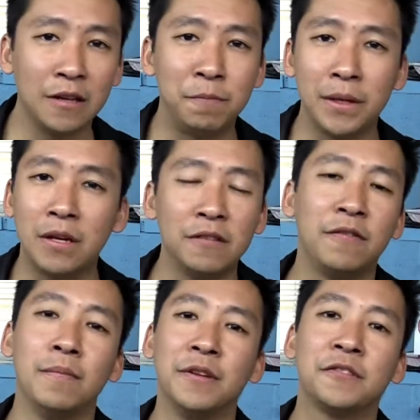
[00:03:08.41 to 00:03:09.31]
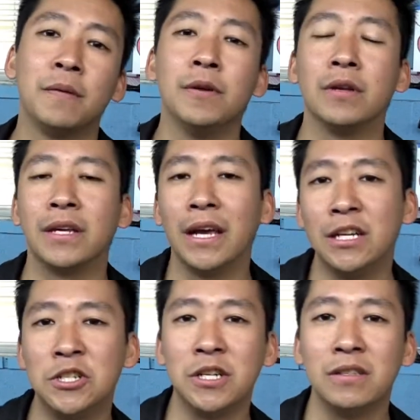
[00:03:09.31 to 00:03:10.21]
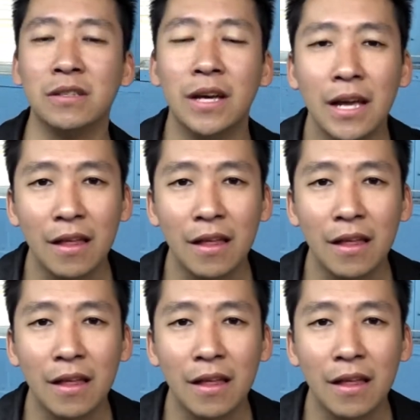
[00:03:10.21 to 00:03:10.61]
it's because of a miscommunication